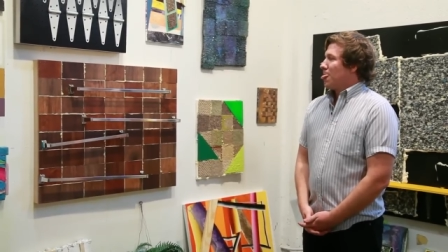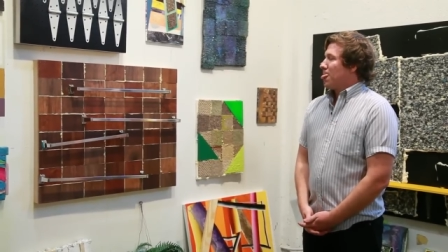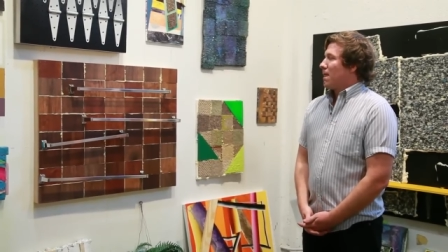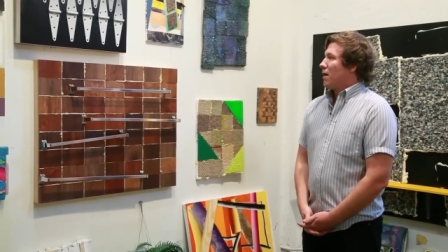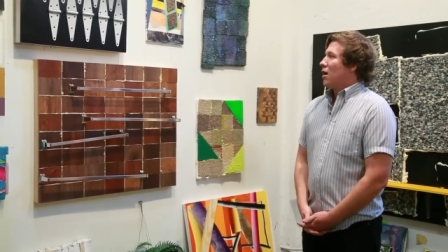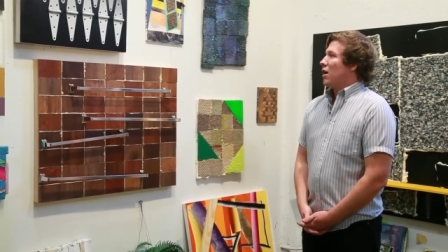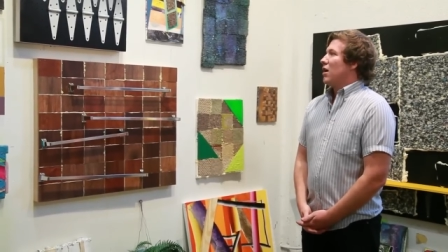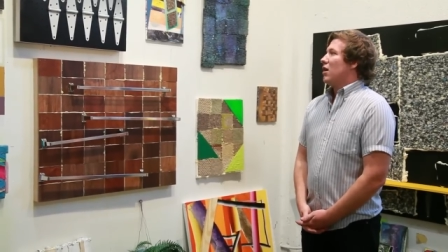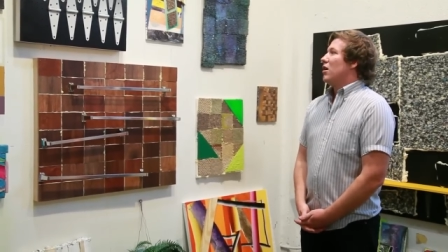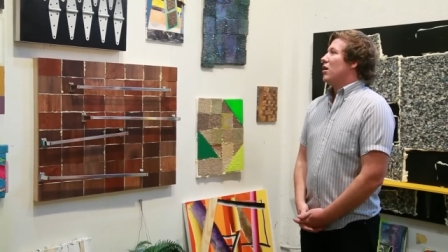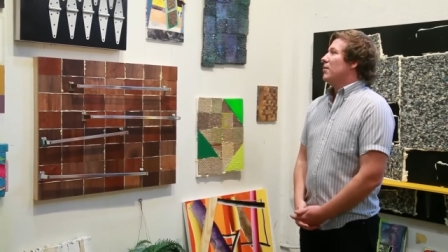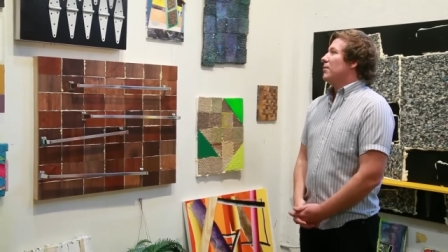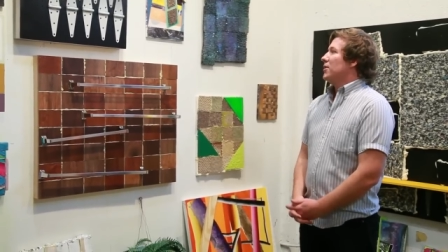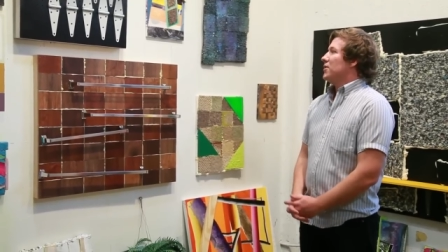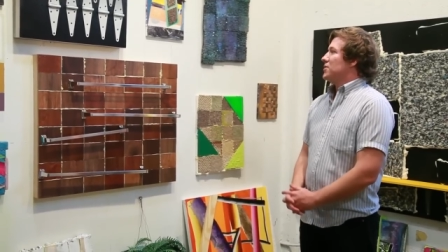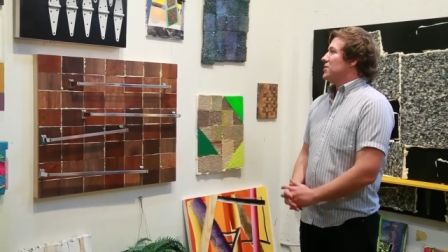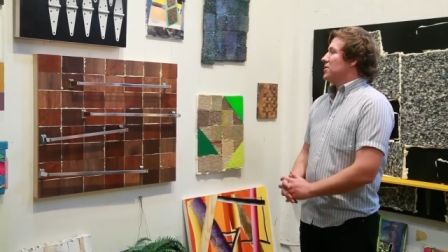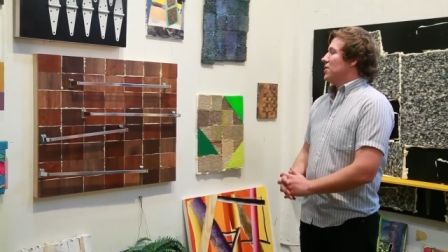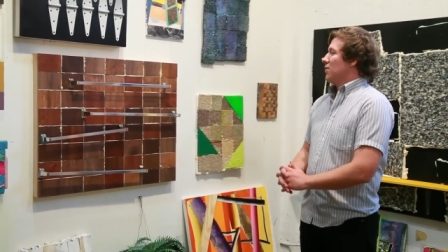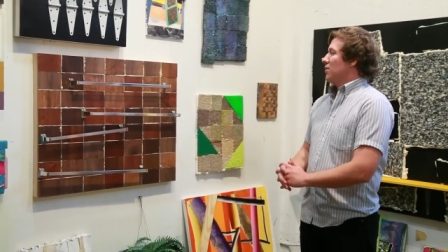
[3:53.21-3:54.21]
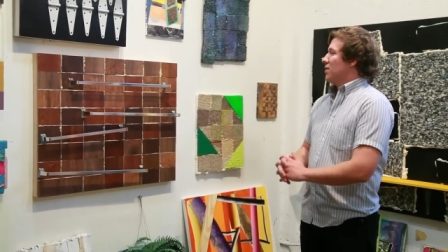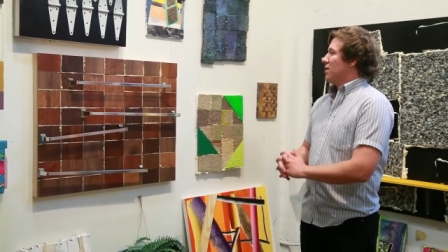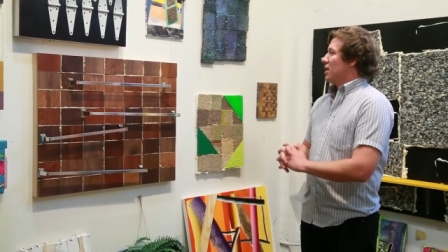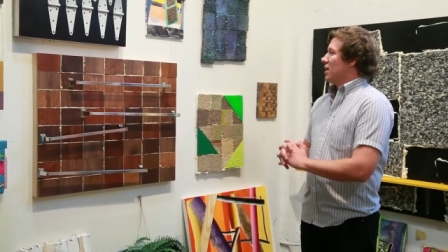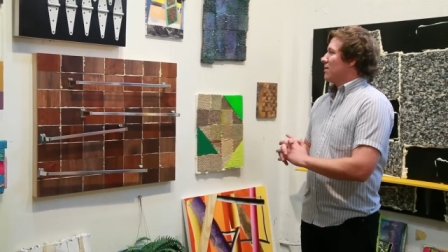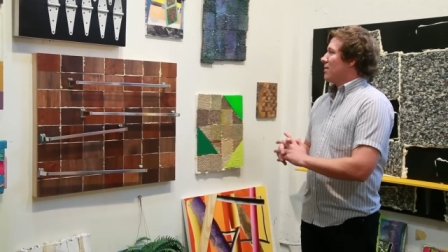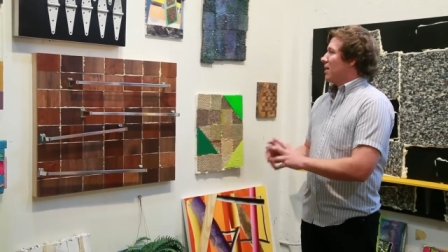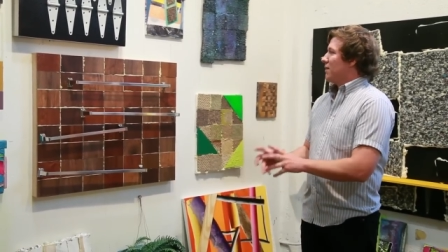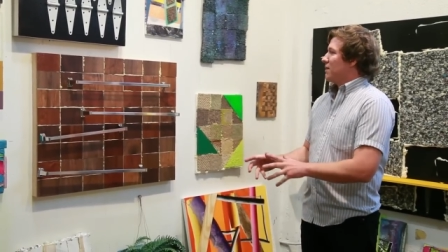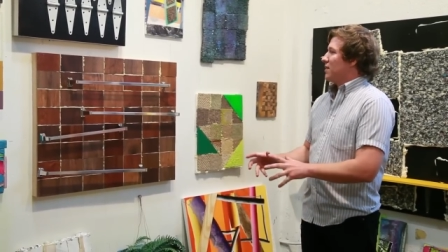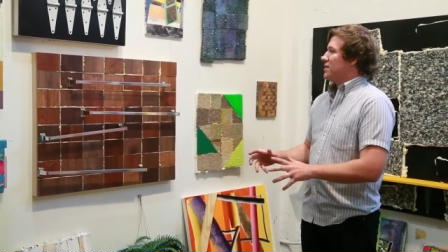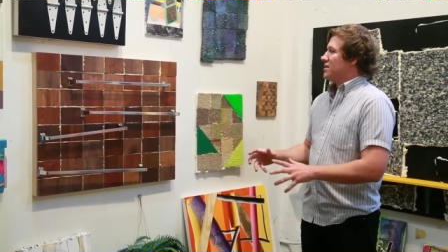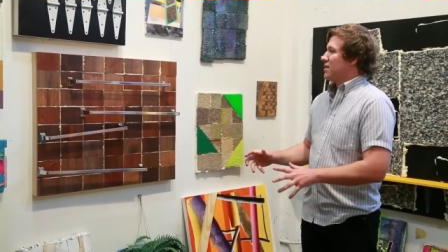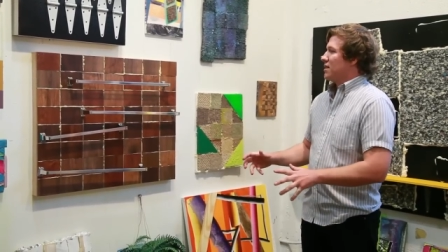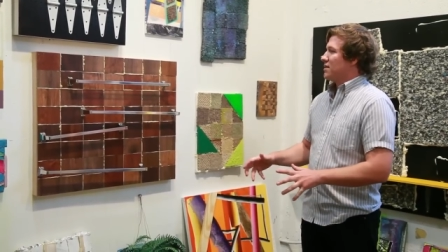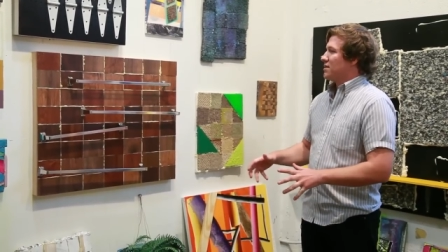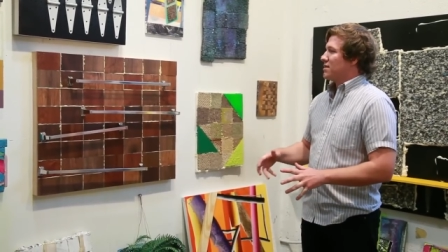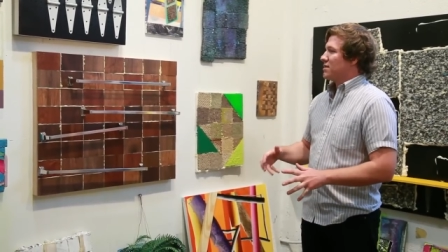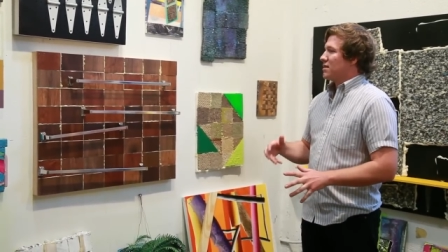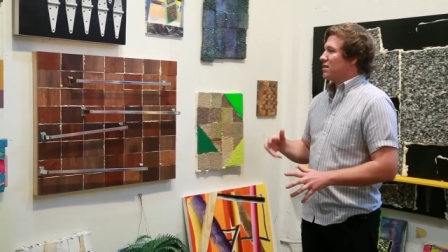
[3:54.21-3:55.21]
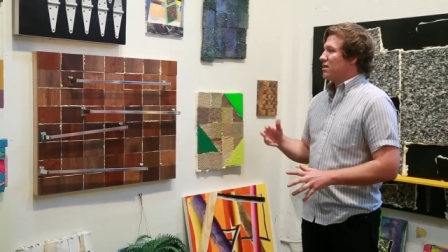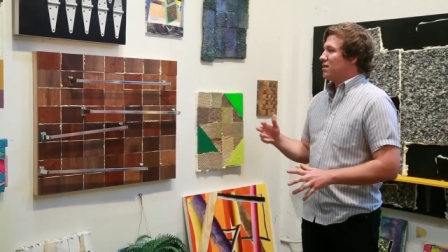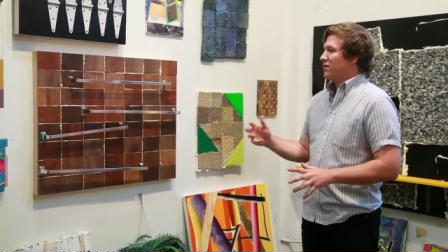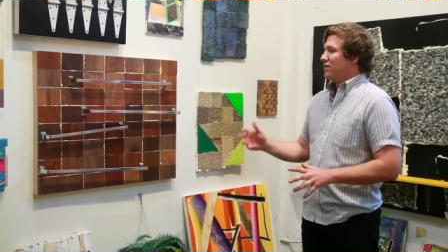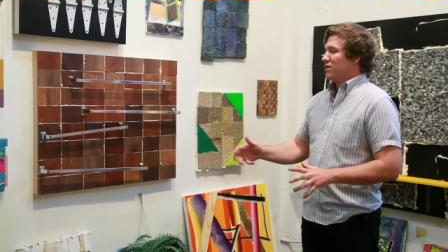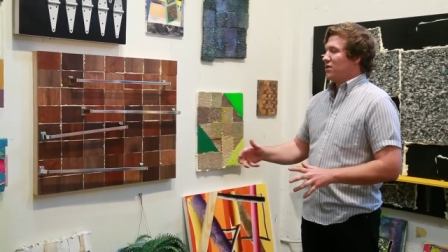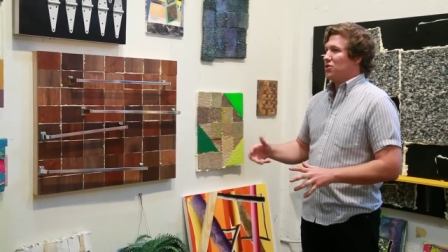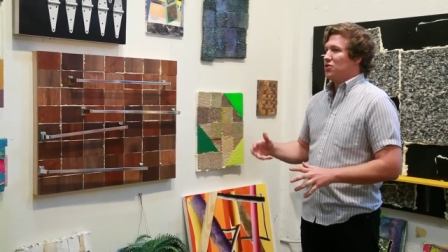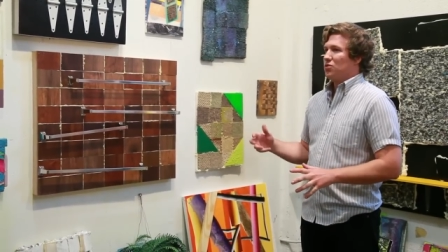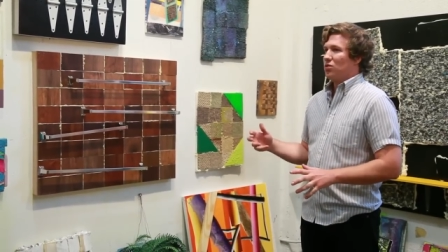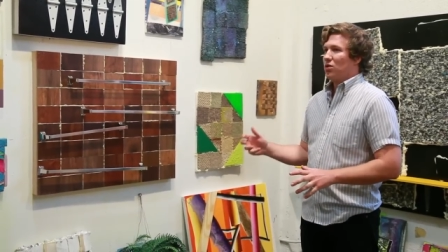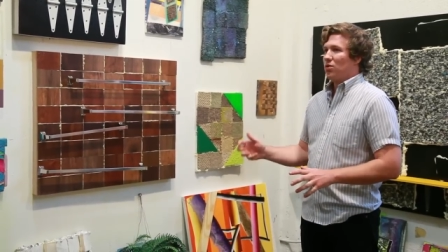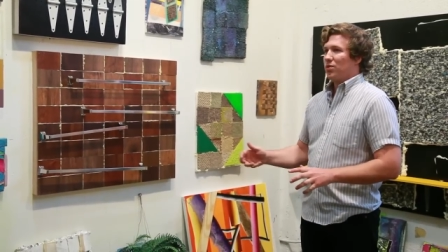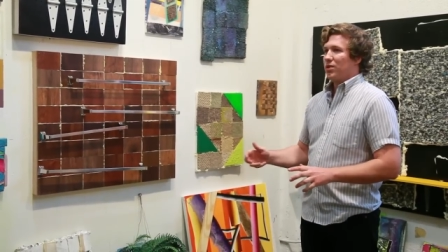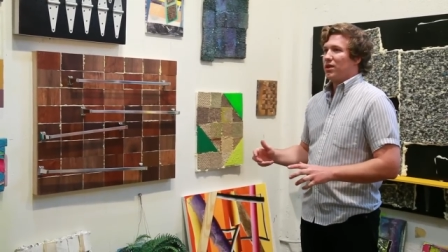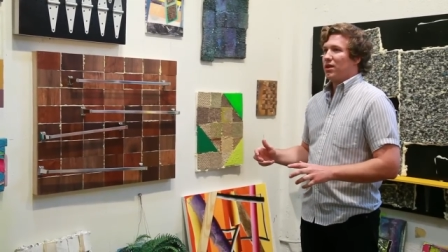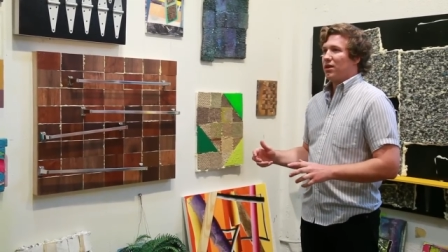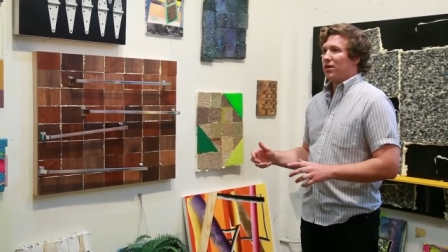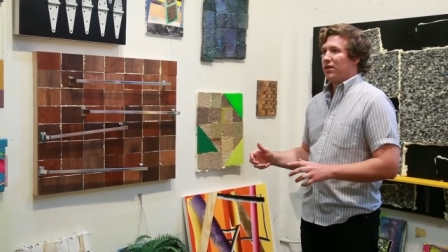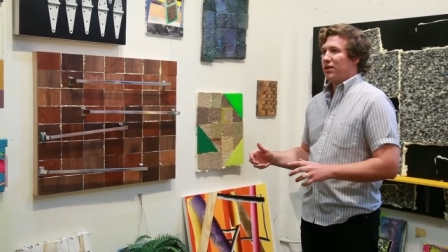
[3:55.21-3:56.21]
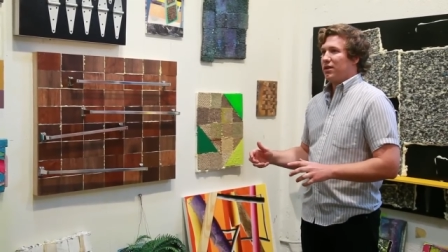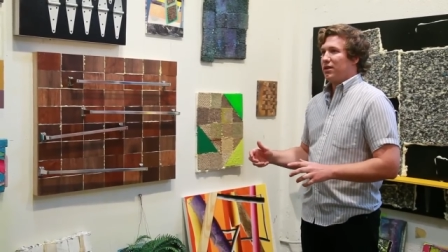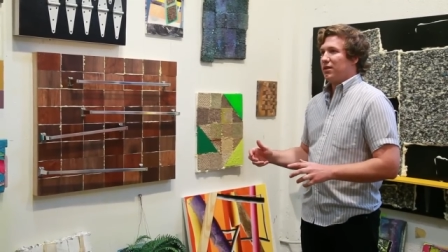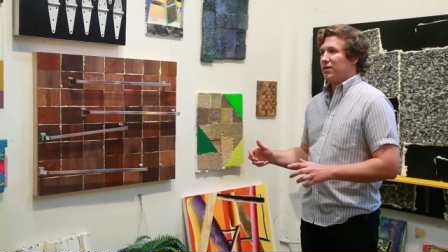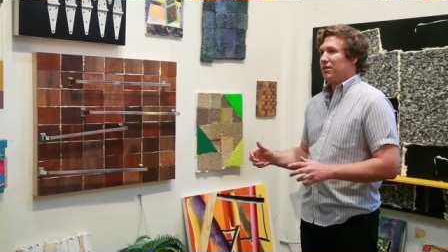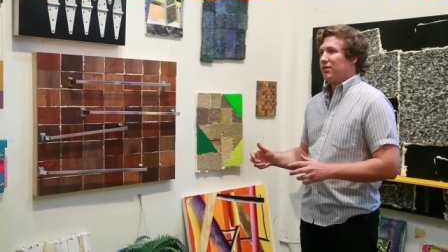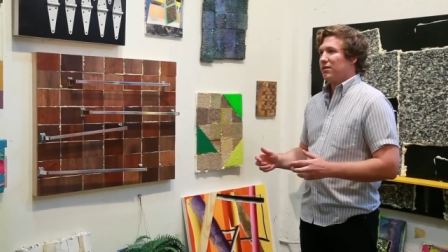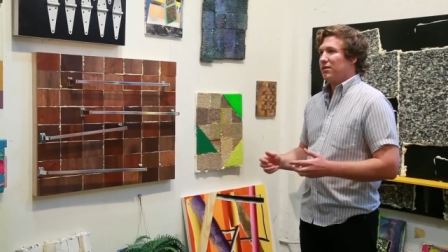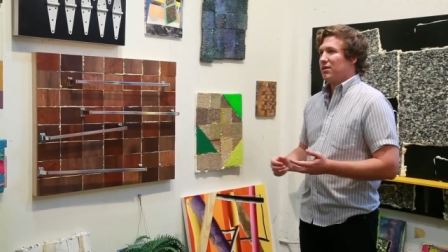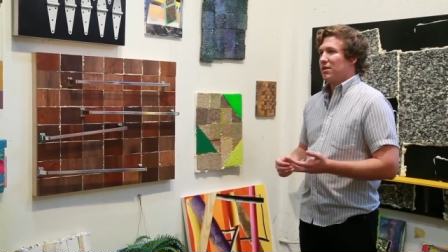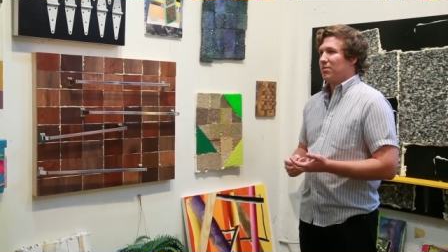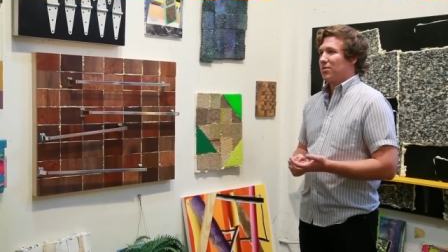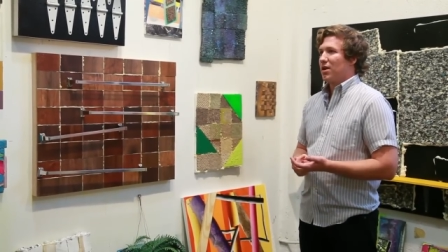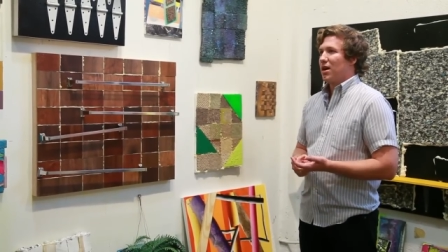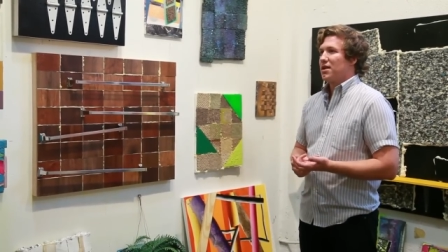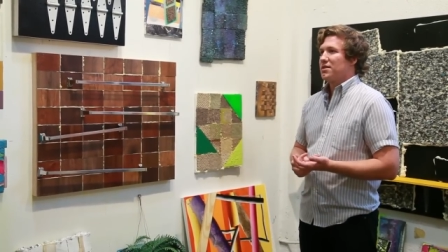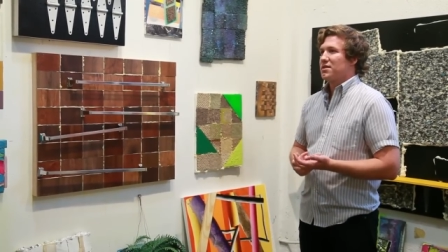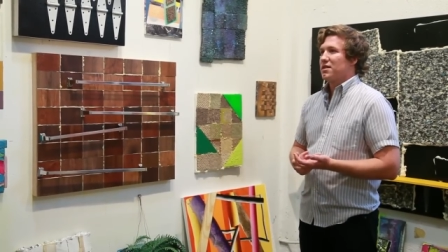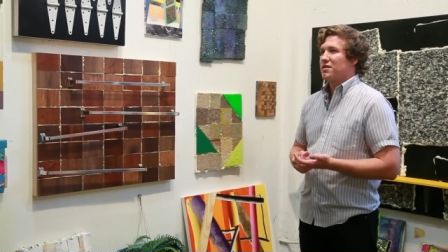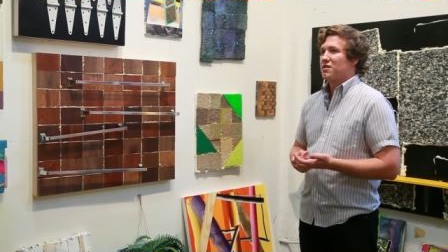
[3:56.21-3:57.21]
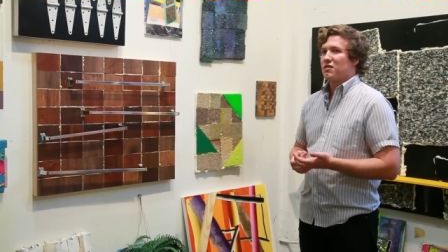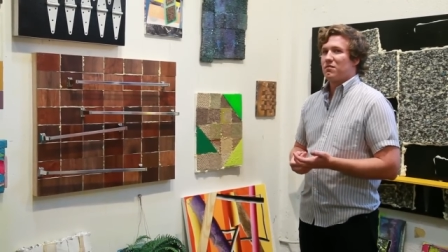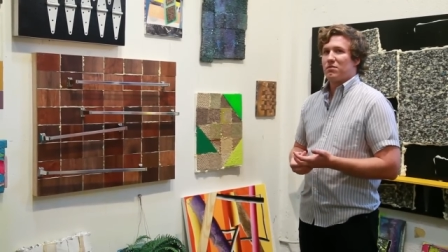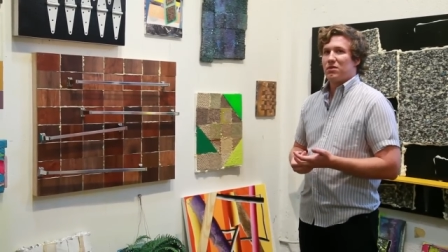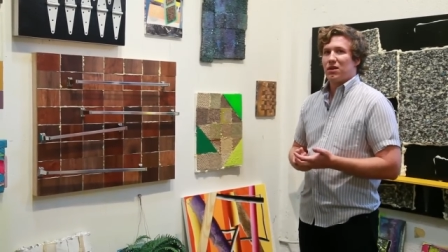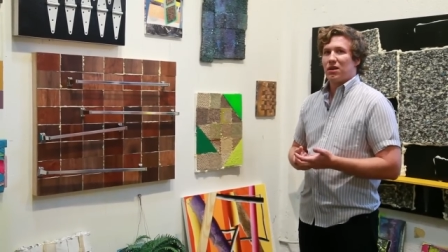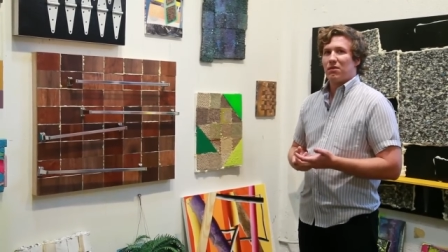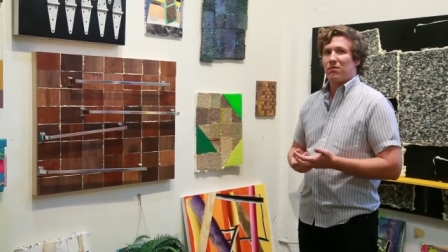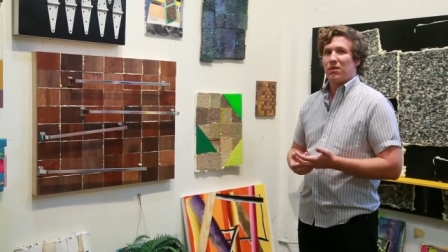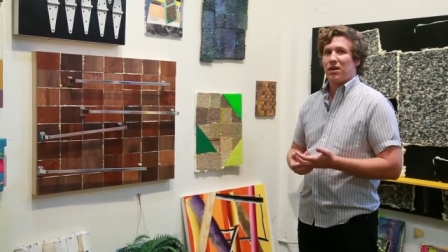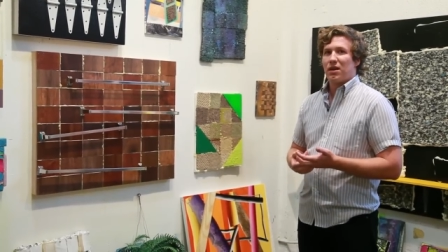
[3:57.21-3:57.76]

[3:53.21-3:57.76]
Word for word: I almost don't think about these things as individual when they're in the process of being